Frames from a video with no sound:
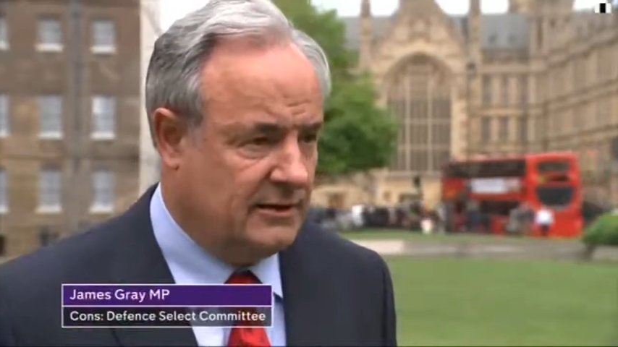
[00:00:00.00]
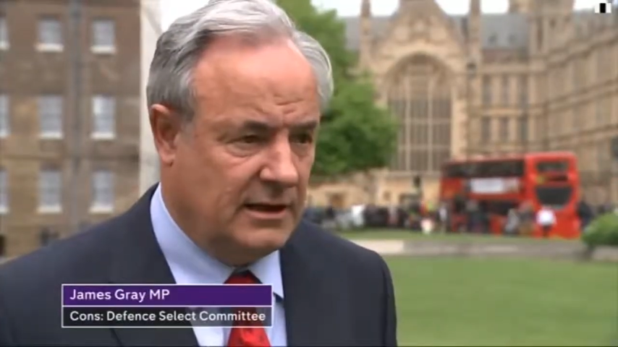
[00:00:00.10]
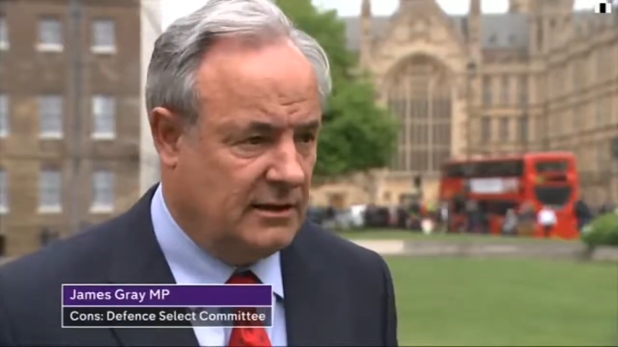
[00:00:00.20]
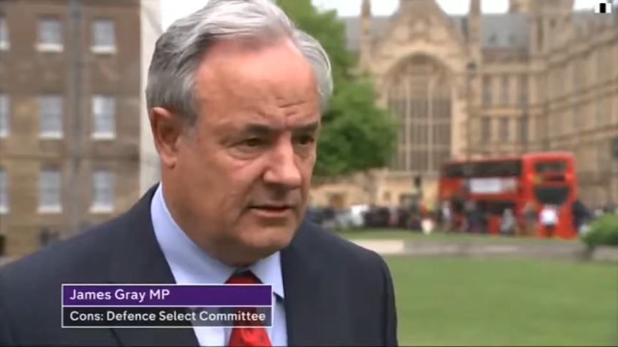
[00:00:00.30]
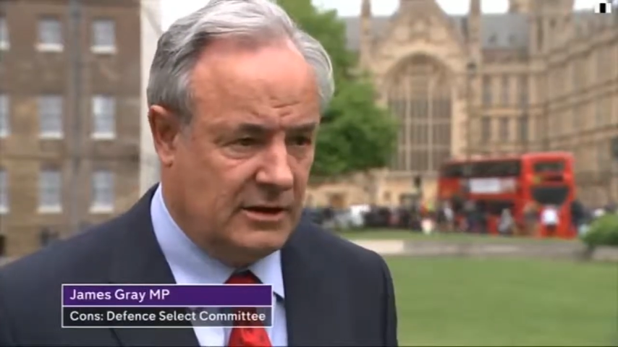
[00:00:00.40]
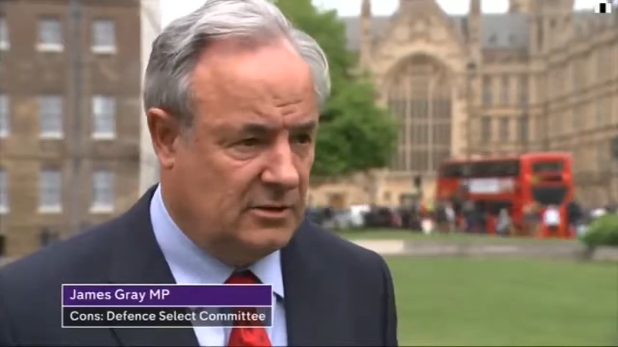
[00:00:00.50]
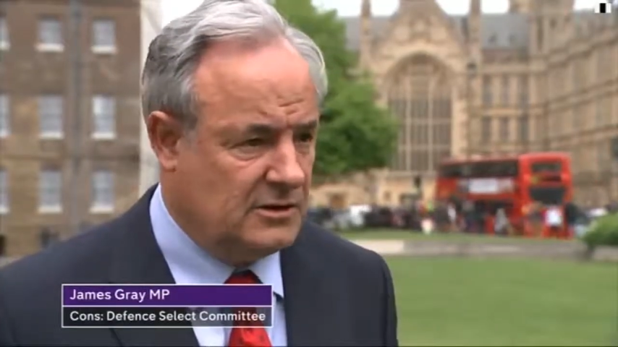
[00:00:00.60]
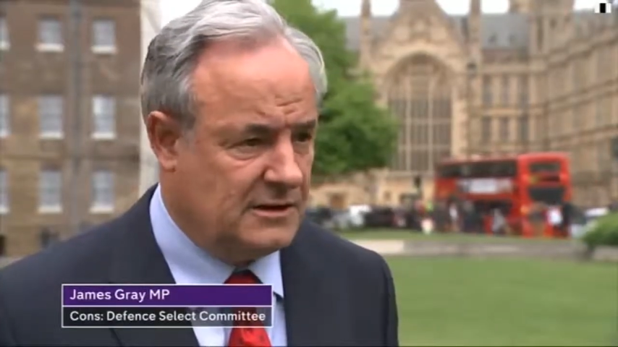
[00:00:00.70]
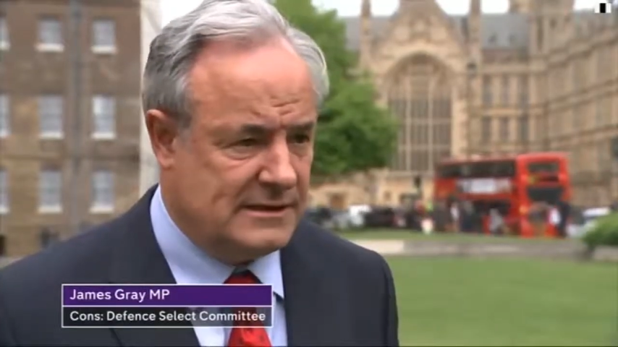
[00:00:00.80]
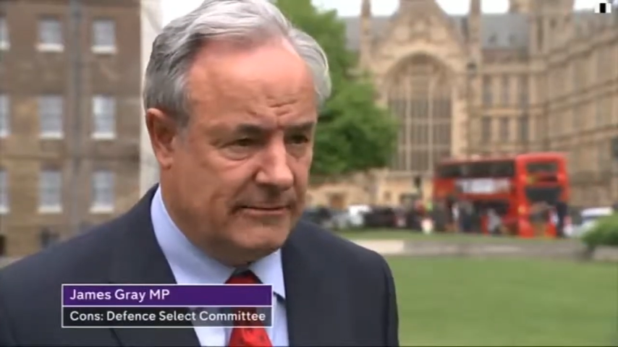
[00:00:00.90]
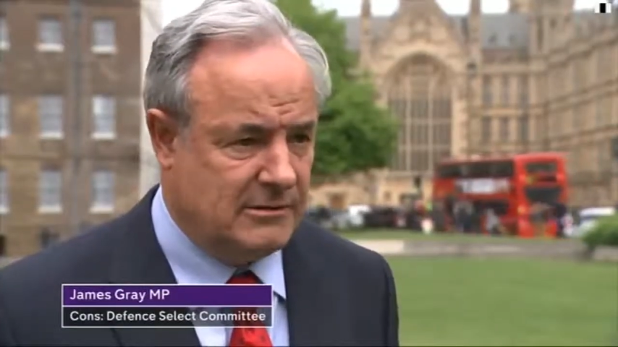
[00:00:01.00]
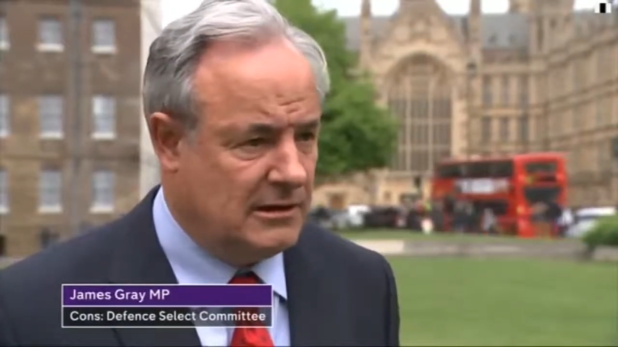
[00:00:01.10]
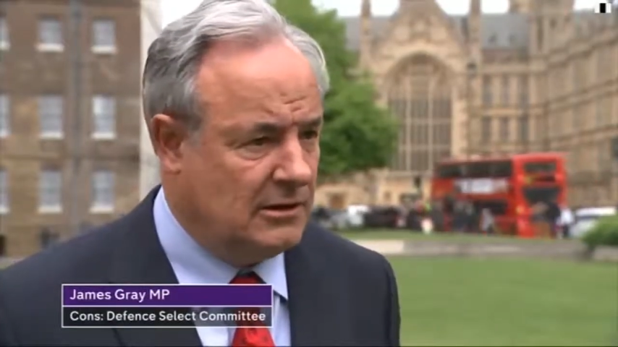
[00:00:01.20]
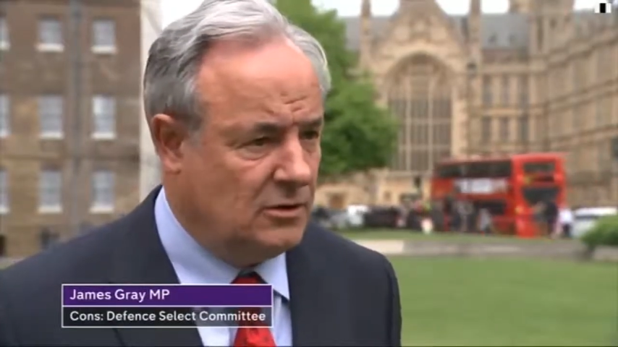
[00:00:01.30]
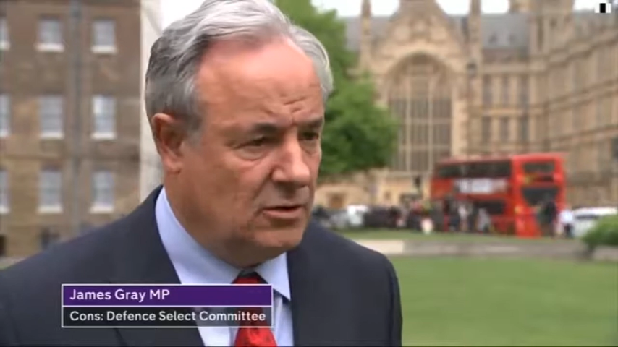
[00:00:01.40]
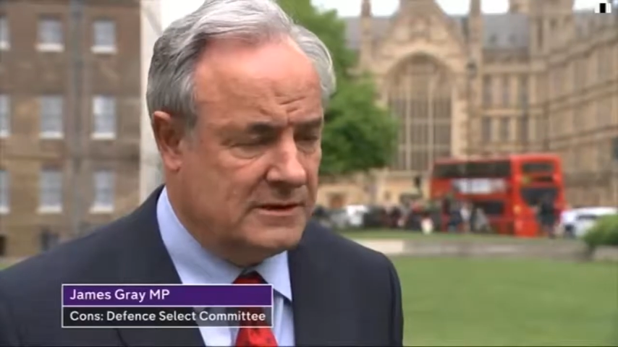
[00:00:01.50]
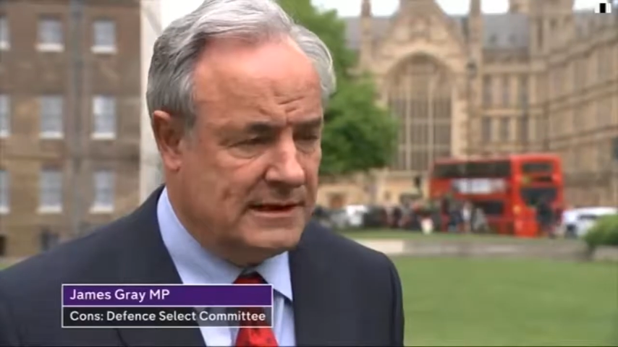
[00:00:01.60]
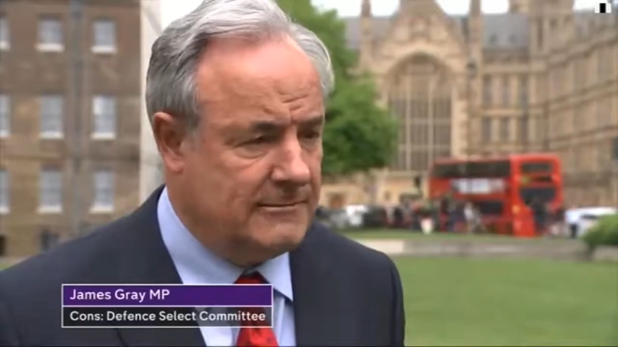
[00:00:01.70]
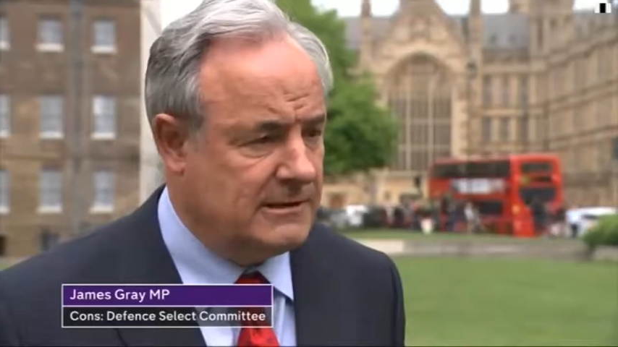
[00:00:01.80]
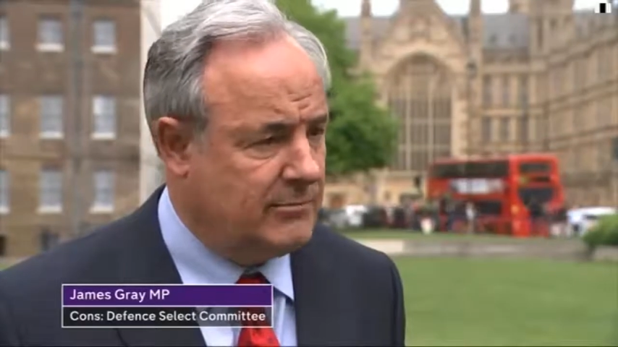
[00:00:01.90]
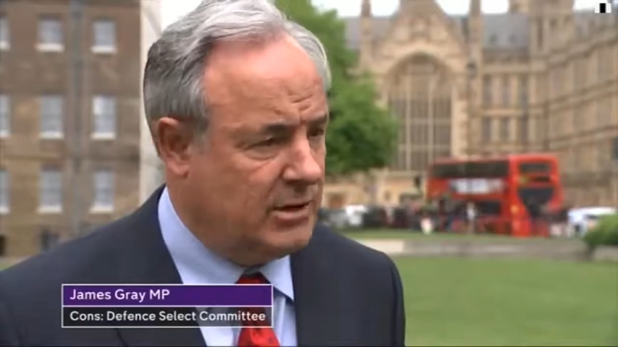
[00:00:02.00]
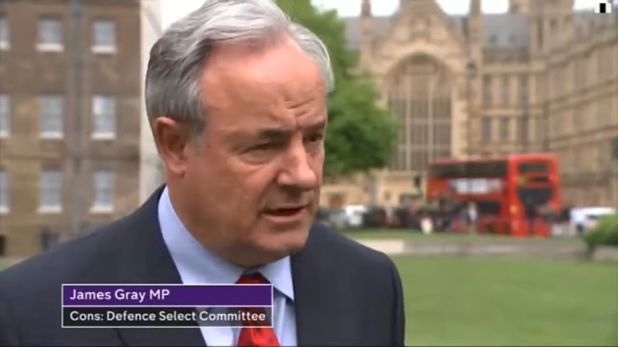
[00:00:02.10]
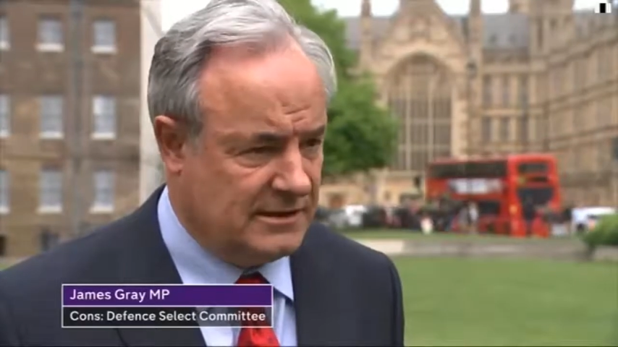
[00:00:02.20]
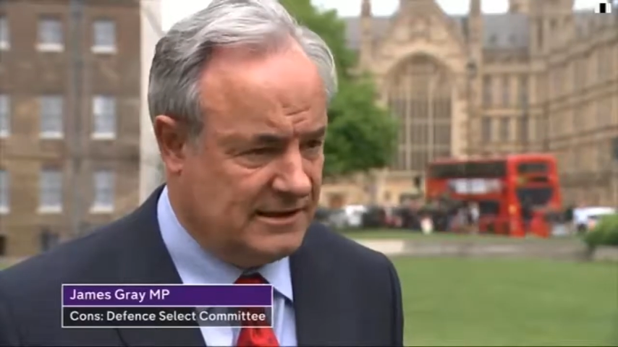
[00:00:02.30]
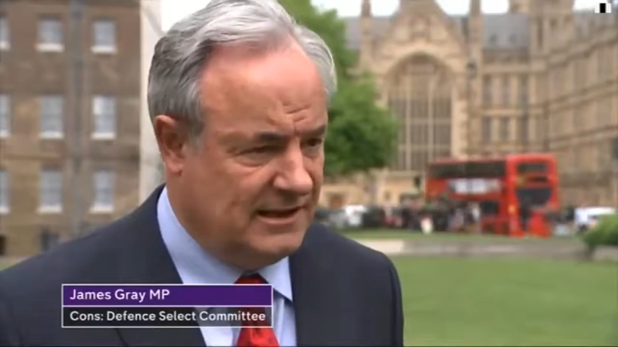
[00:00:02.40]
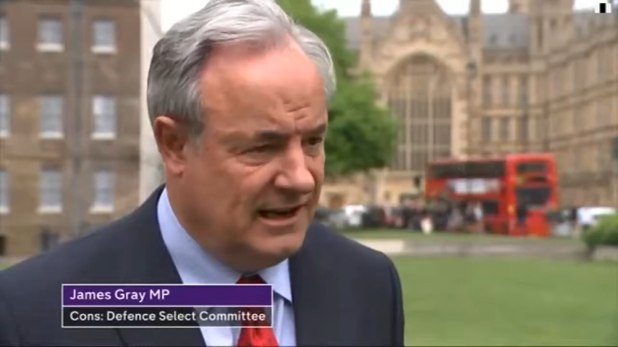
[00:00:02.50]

They, soldiers are subject to law, same as anybody else.